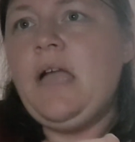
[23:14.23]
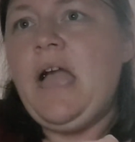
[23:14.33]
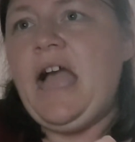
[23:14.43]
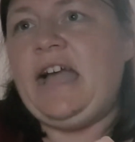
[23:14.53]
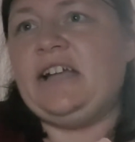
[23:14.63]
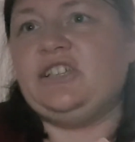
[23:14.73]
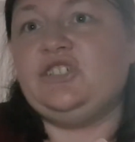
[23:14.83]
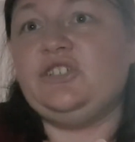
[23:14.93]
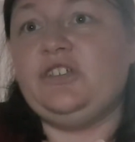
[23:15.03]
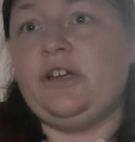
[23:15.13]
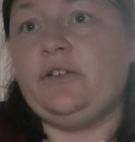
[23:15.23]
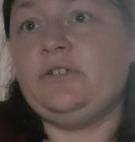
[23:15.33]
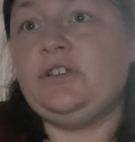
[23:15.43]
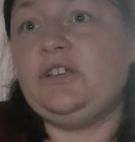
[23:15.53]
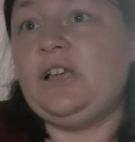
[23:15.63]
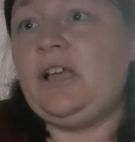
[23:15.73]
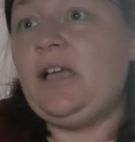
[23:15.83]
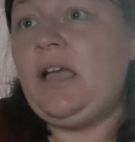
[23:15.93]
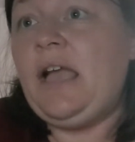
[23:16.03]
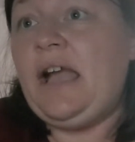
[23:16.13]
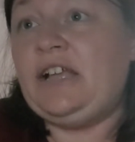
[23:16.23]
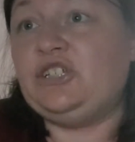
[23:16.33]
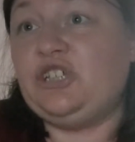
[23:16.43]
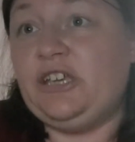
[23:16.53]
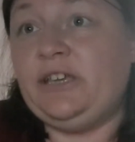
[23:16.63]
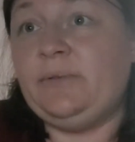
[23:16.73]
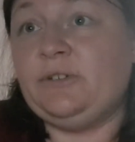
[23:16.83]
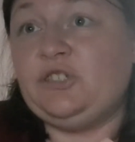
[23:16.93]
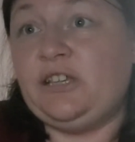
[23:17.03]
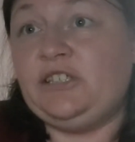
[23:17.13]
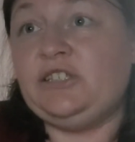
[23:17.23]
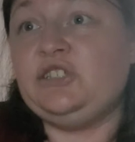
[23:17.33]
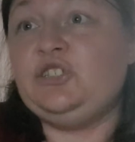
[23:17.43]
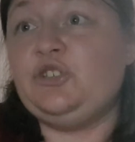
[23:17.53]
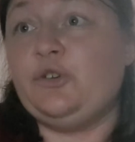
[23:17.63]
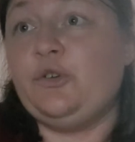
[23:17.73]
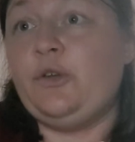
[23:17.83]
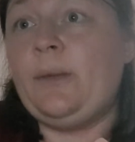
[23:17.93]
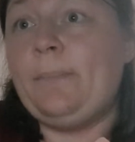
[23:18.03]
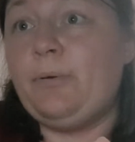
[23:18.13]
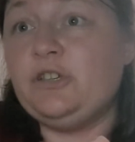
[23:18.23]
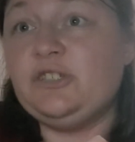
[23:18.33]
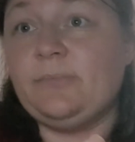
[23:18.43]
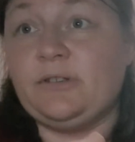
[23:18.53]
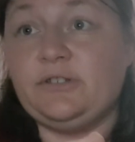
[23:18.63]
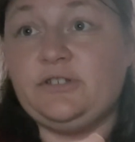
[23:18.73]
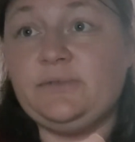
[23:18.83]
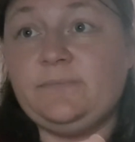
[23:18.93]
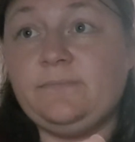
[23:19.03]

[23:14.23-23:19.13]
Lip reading: And, and she was sentenced to imprisonment.